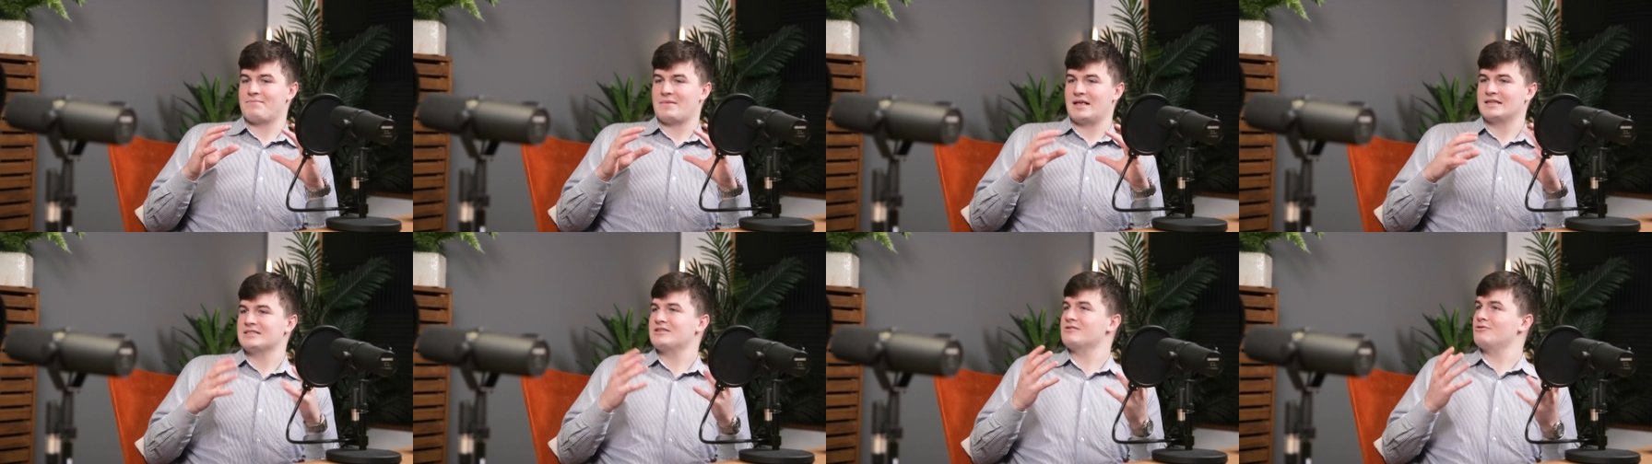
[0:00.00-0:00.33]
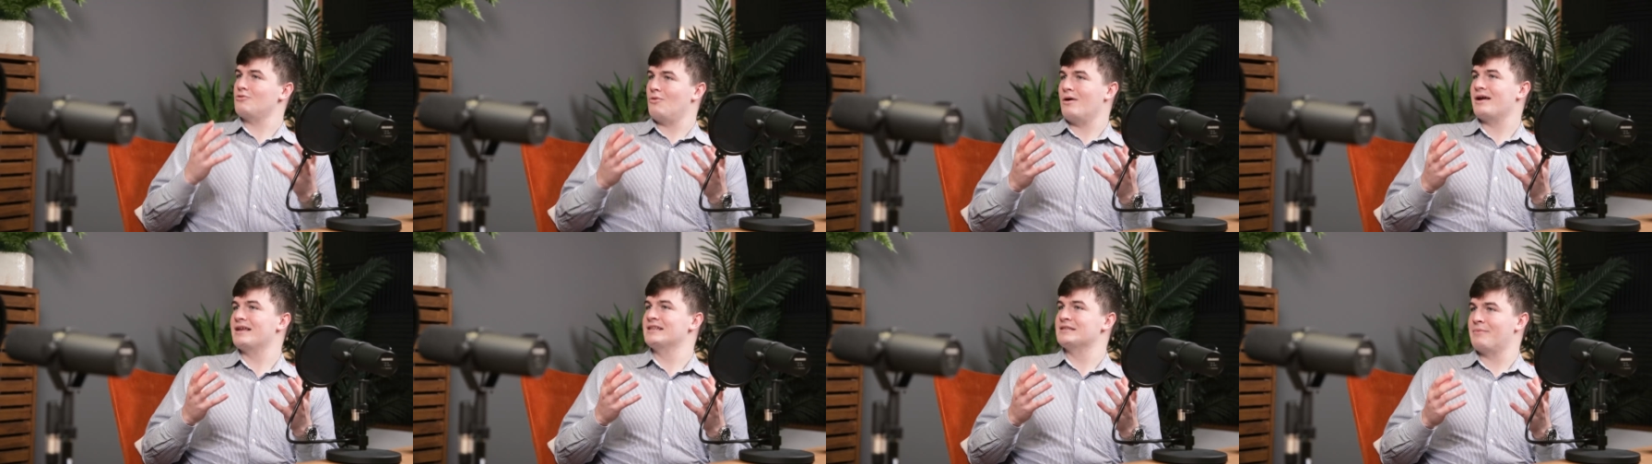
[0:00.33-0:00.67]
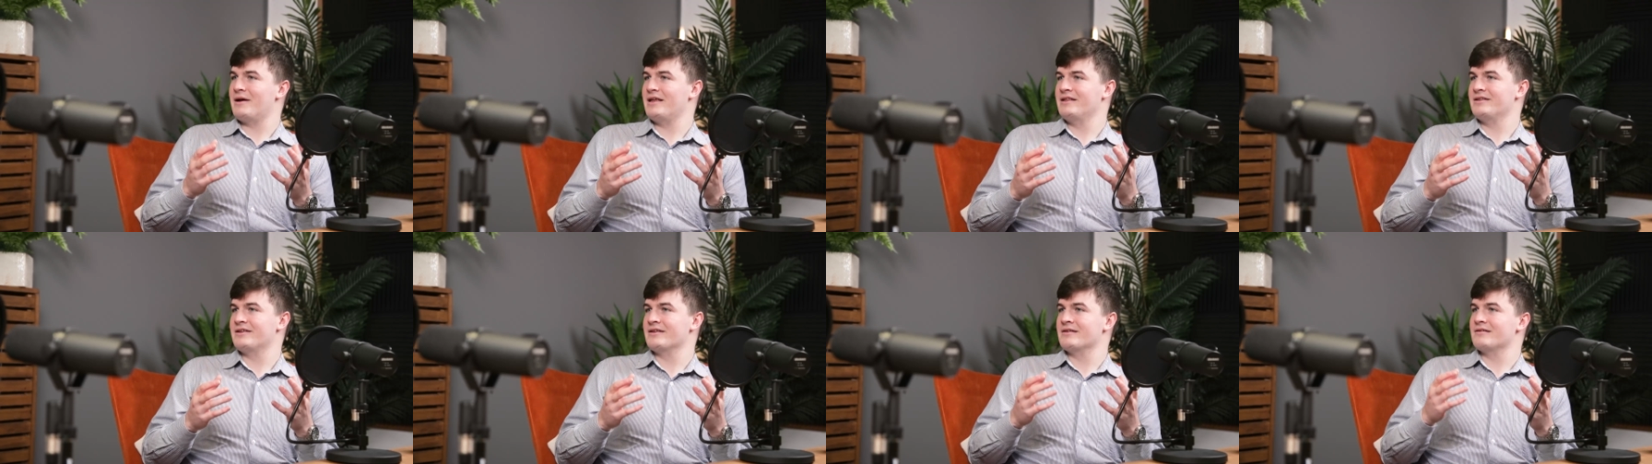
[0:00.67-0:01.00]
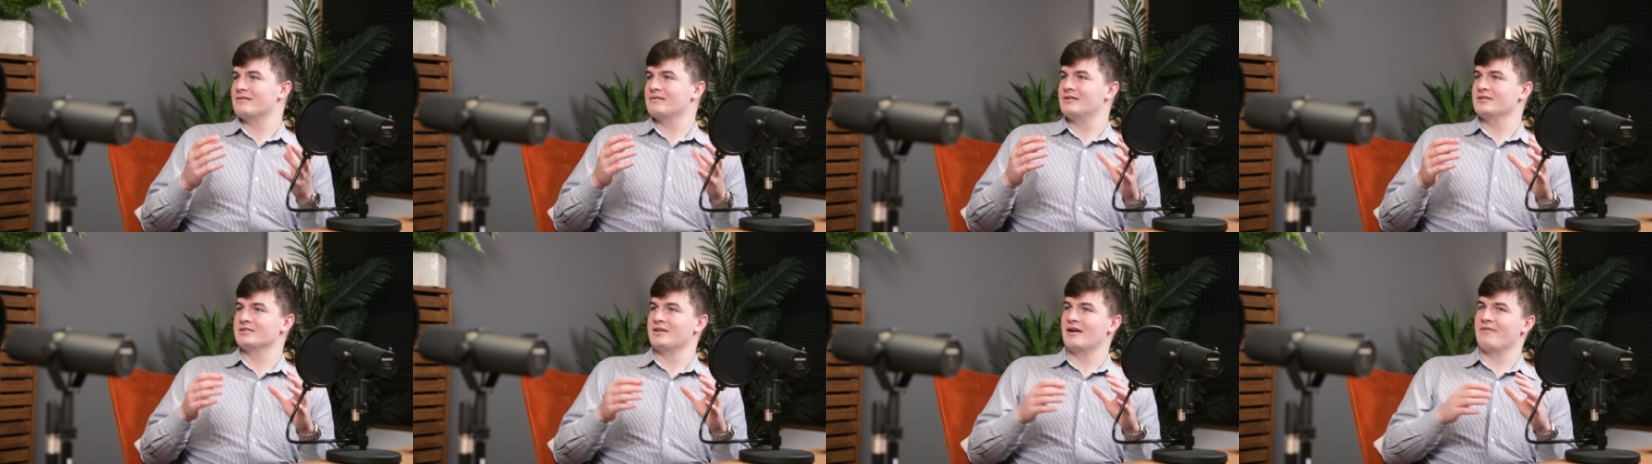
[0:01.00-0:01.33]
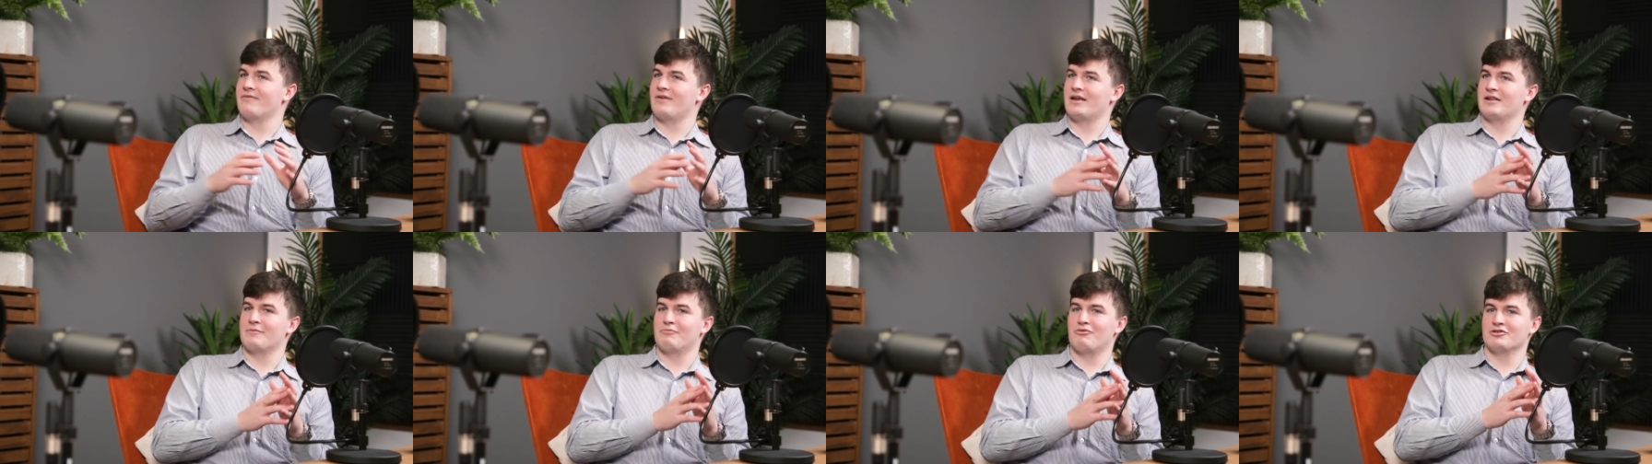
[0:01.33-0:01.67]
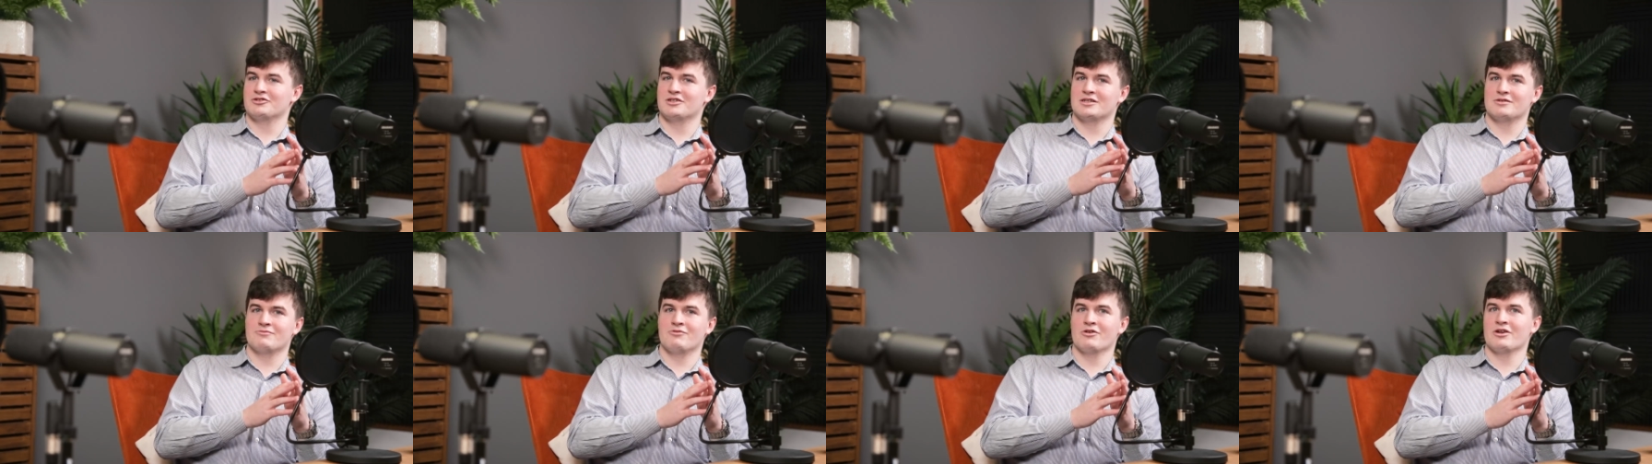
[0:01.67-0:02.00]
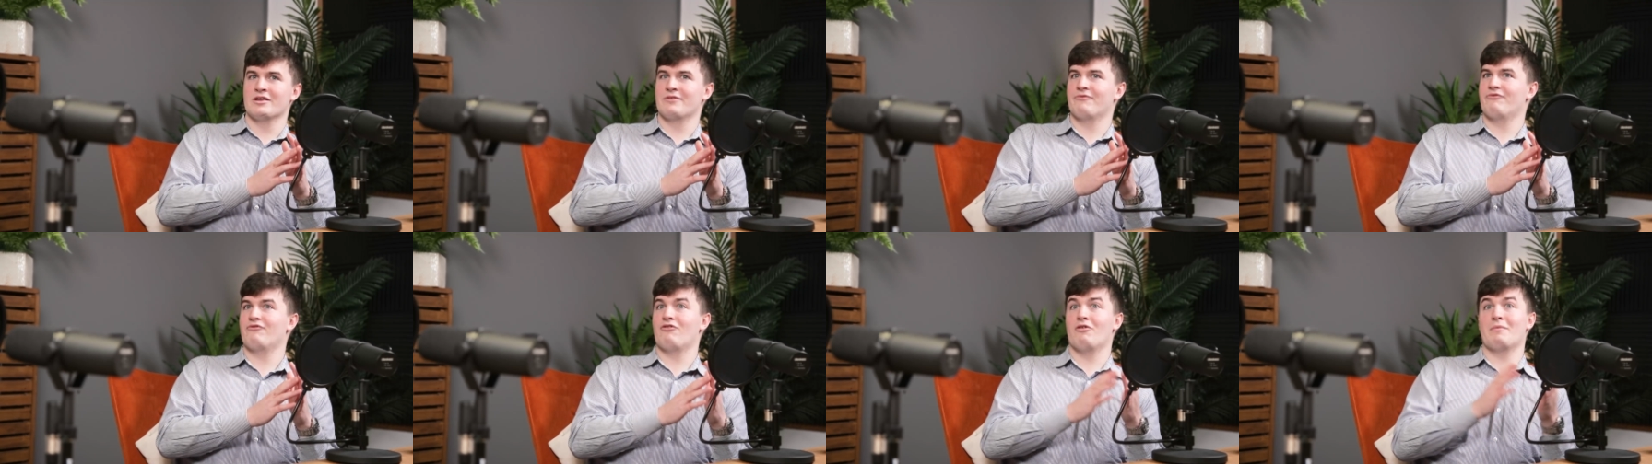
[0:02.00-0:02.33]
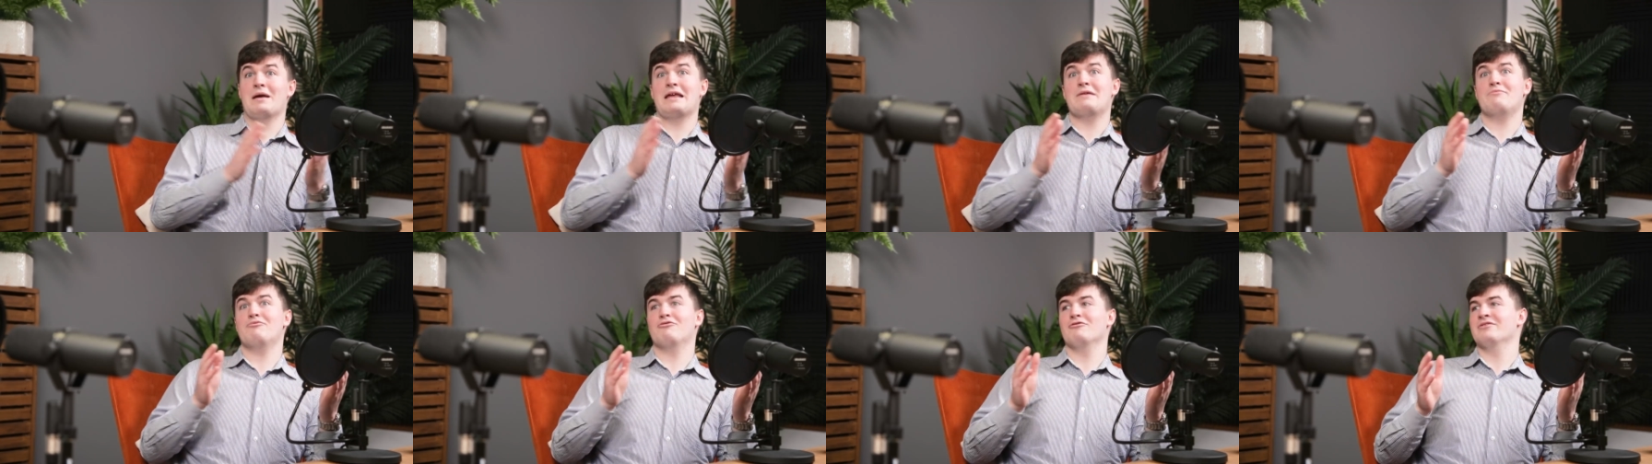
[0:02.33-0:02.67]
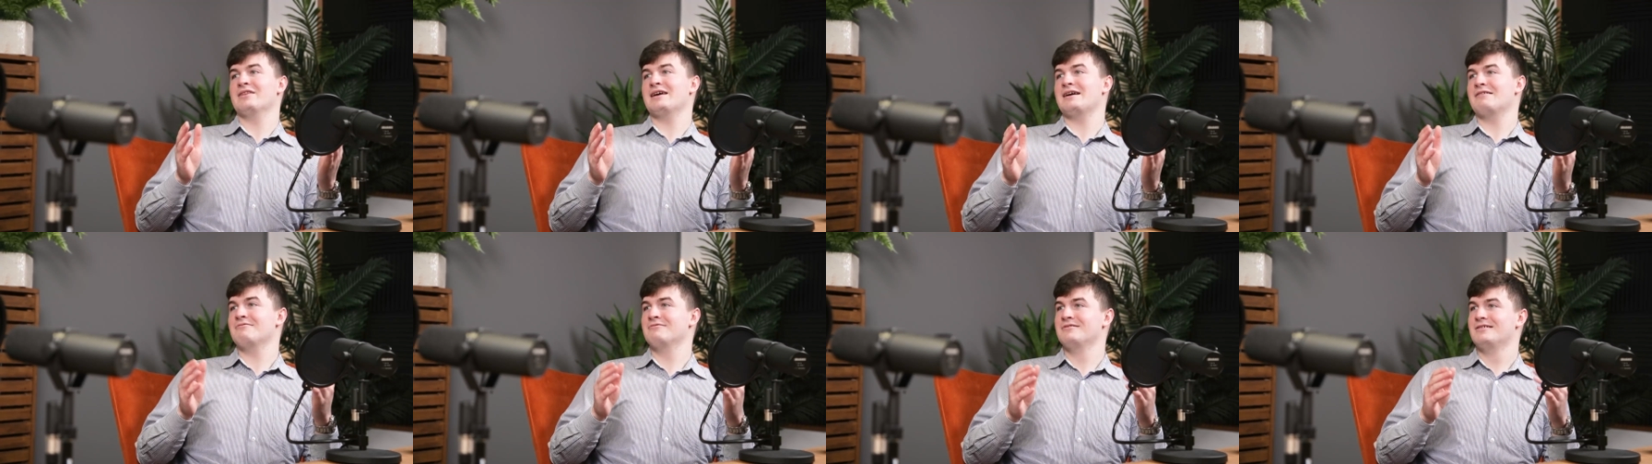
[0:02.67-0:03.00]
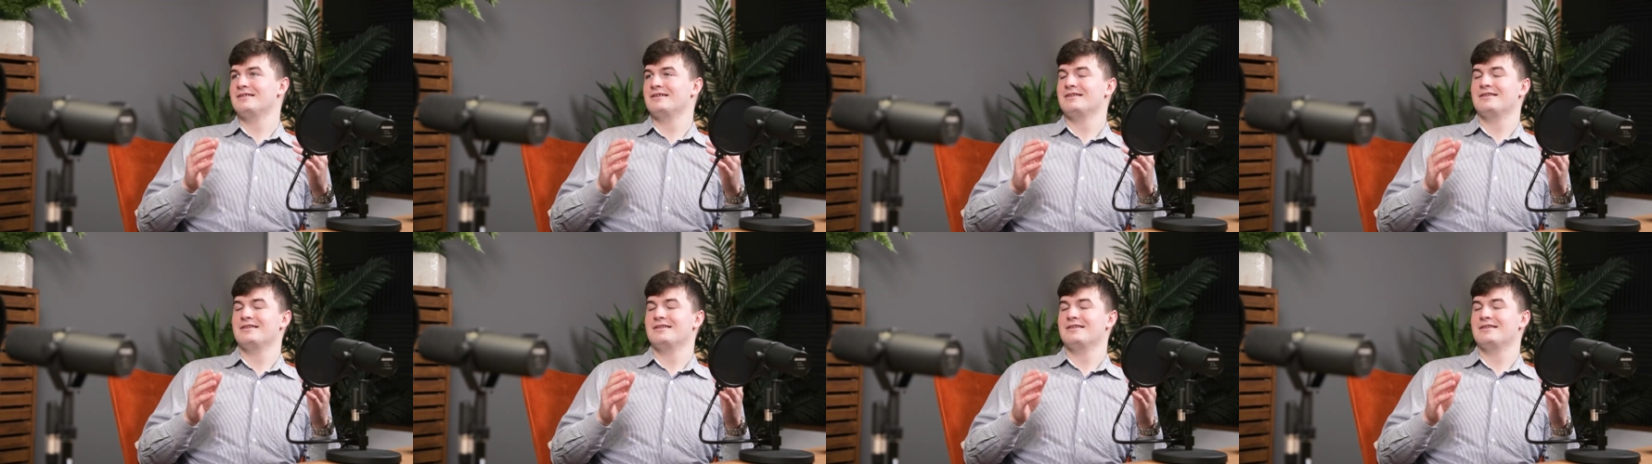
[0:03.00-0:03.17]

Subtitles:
it's quite independent, because I've had a project running from April now,